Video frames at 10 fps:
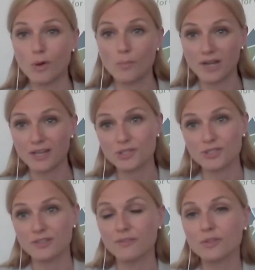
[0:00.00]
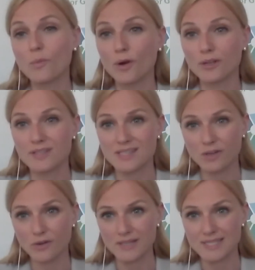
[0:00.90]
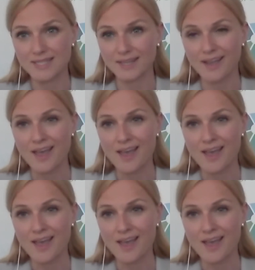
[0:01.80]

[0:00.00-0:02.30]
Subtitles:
population of the world is increasing?